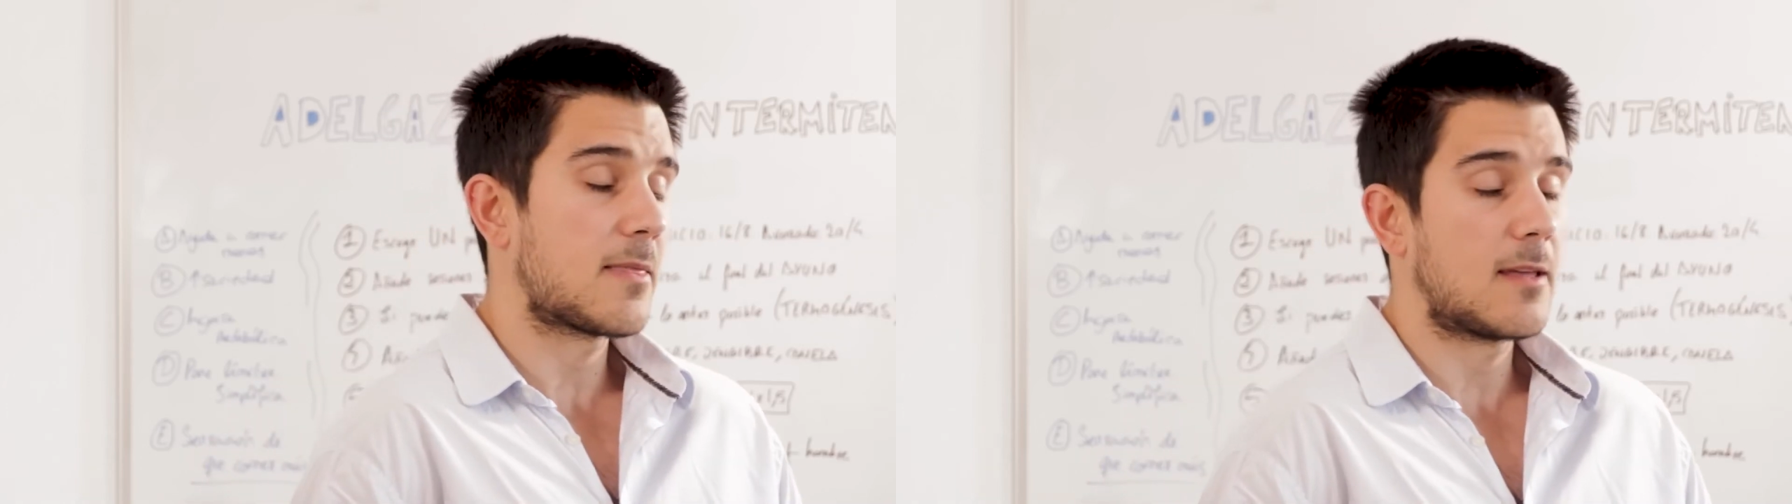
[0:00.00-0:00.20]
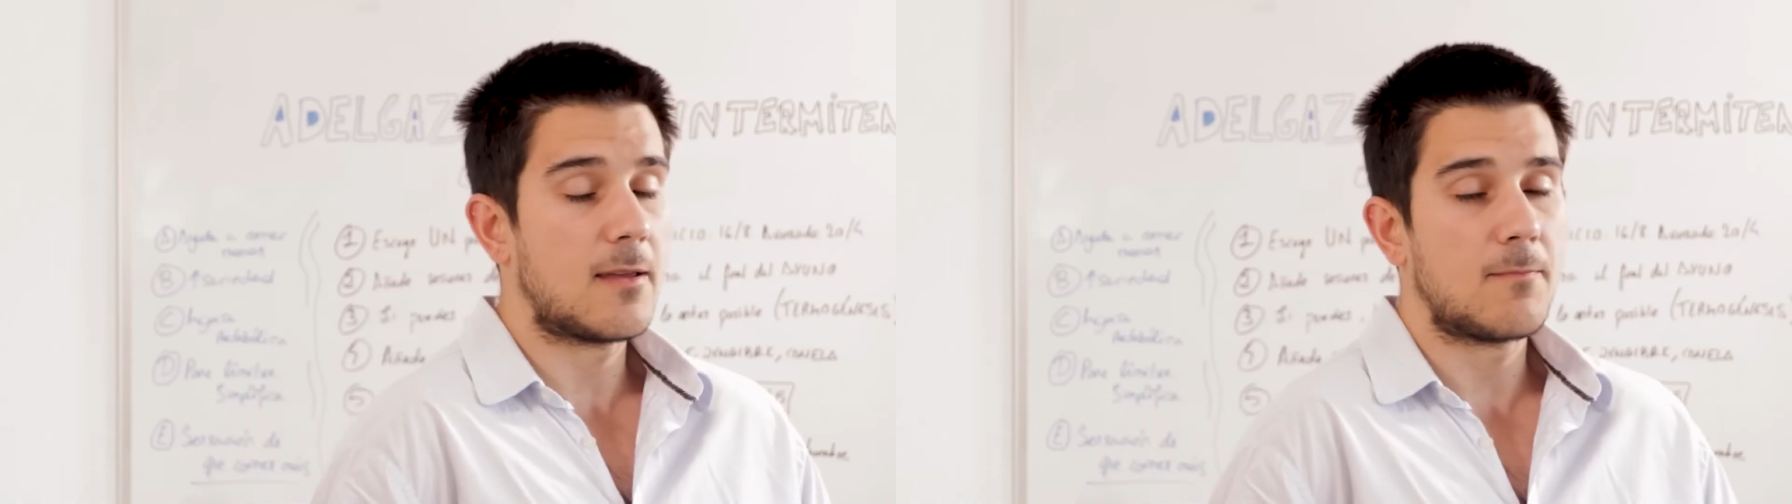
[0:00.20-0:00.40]

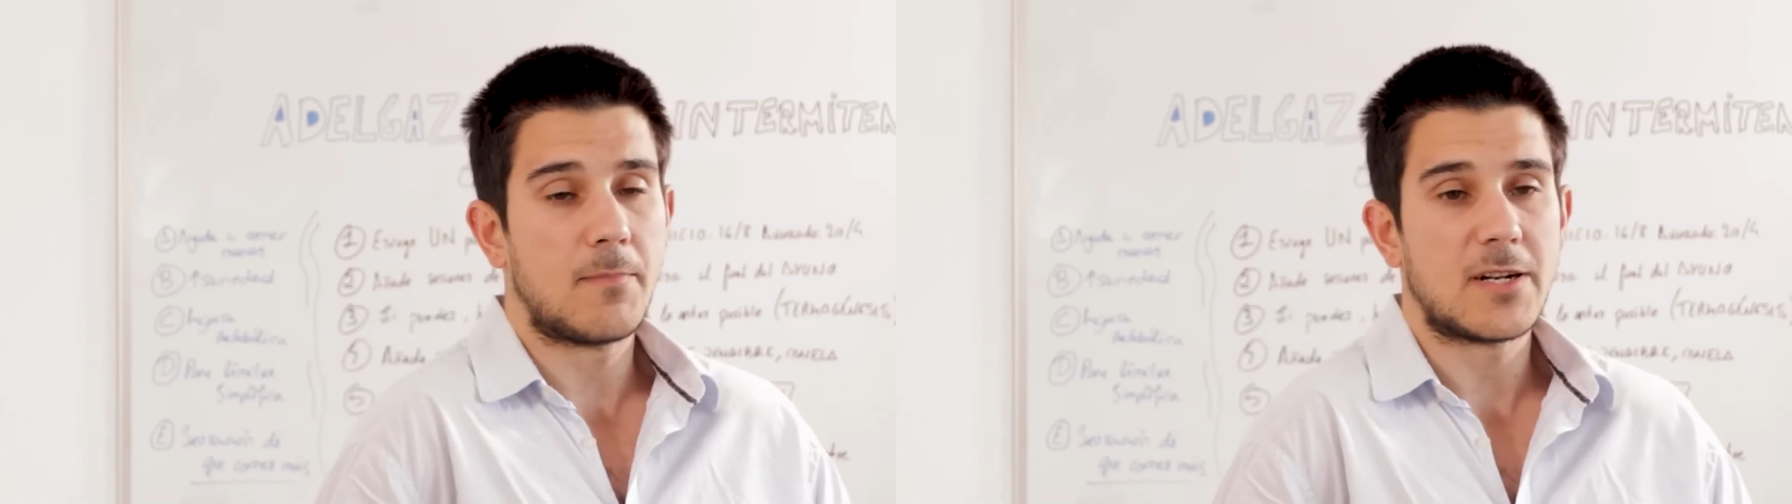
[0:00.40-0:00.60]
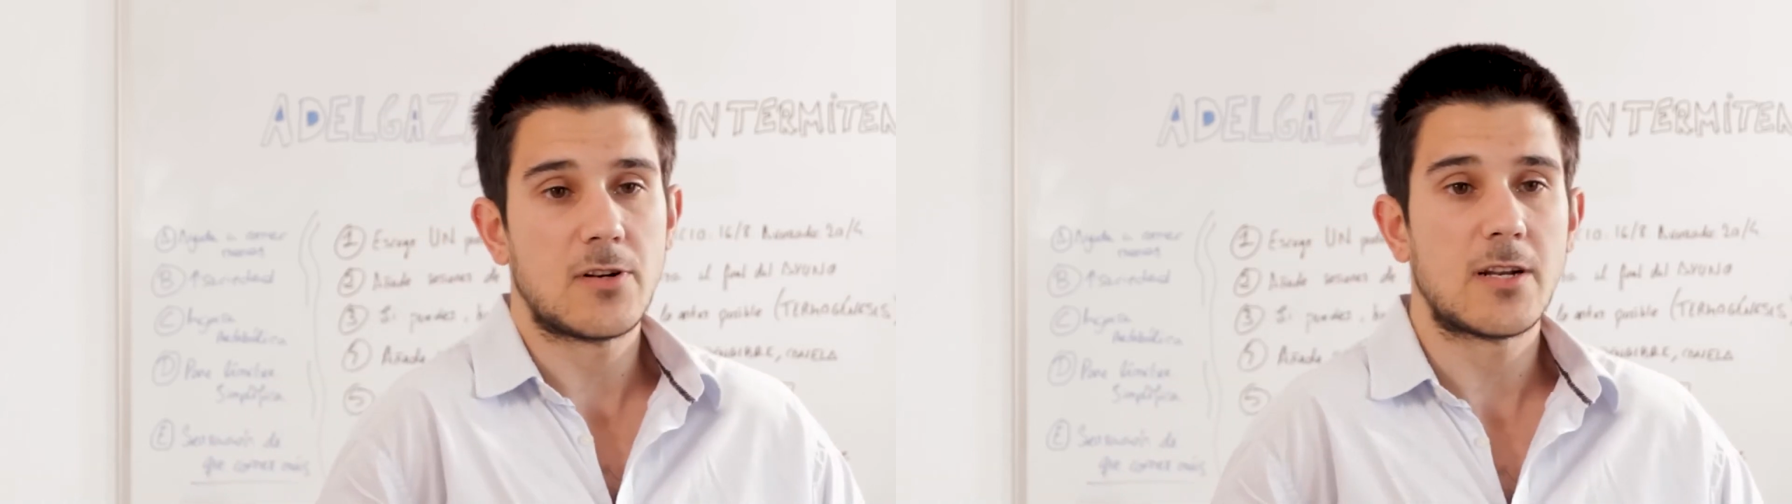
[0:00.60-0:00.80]
for
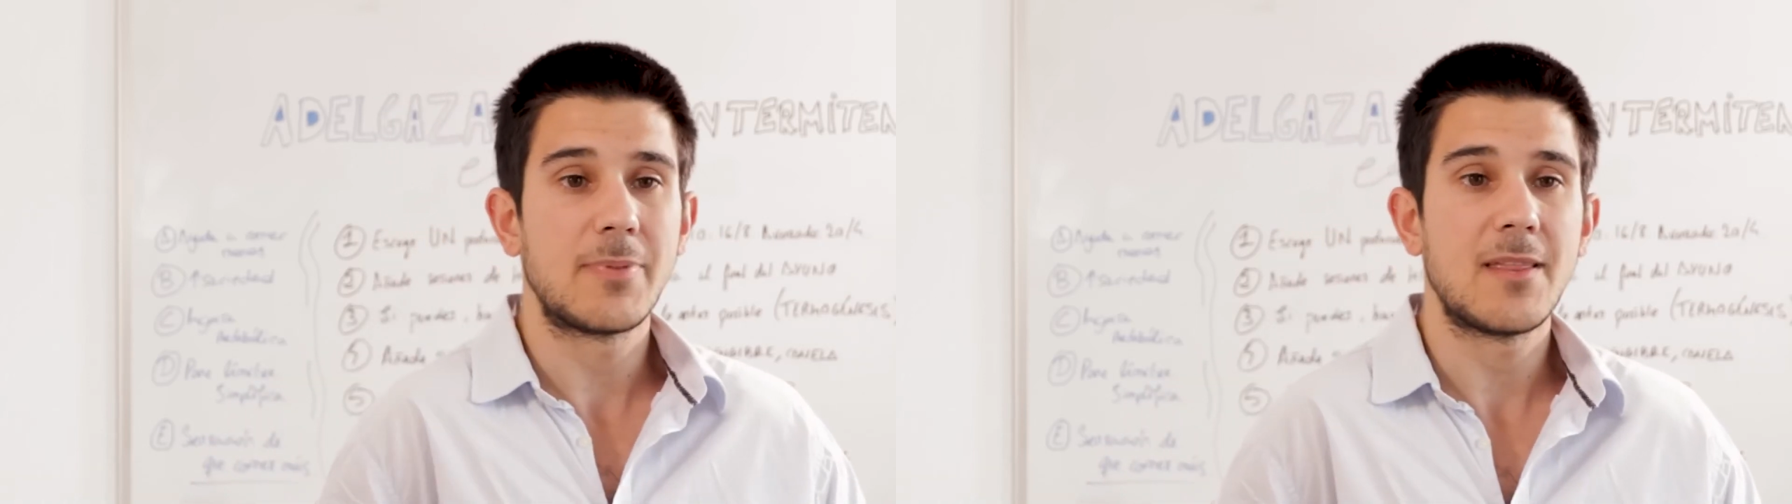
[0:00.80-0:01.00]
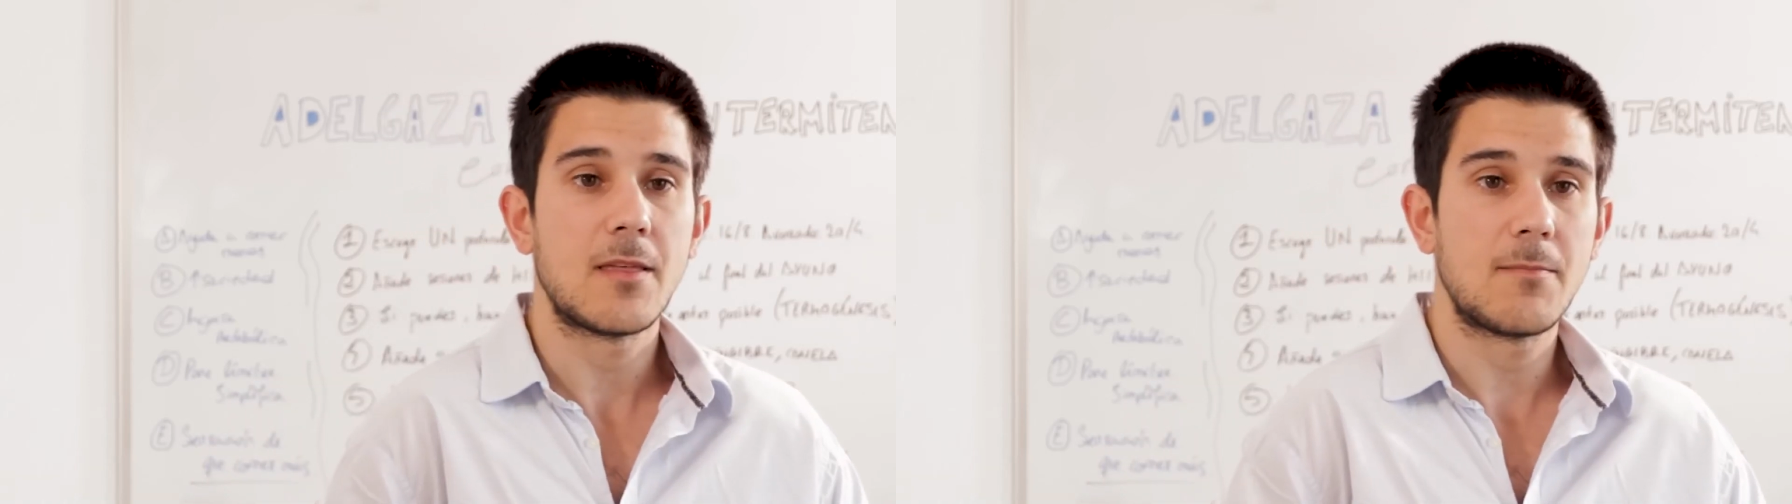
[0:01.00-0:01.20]
beginners or
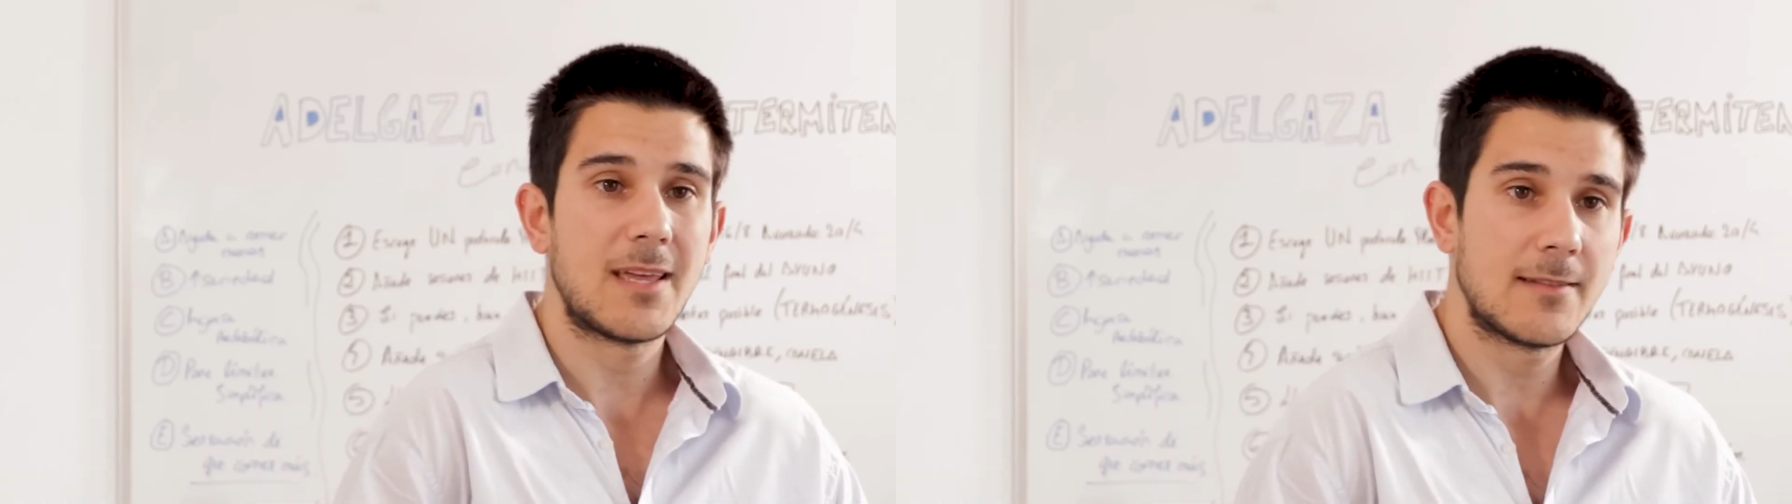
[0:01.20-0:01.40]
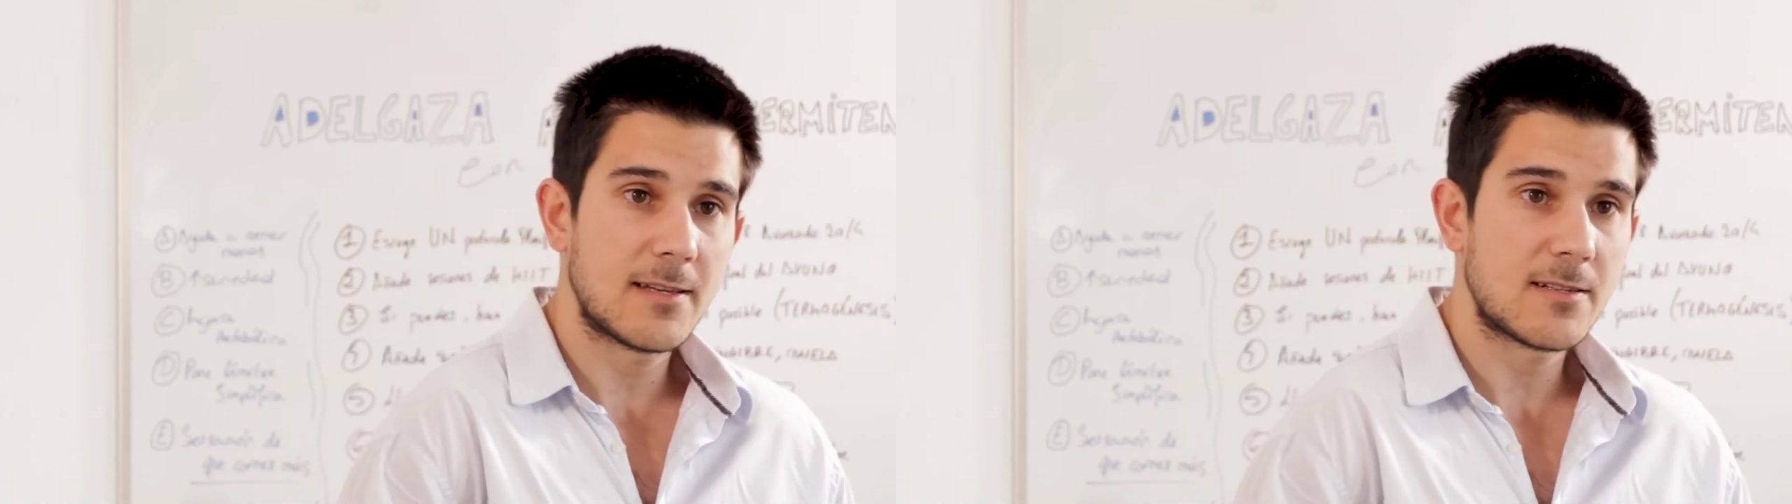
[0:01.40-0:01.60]

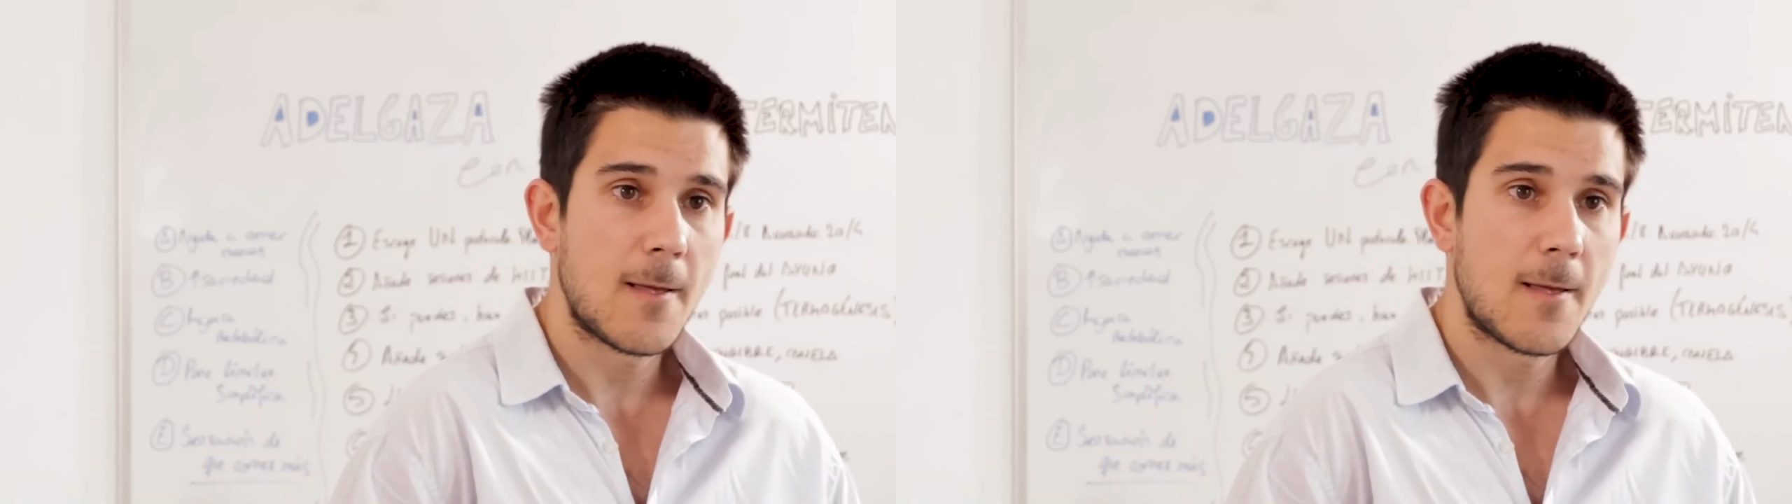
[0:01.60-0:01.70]
intermediate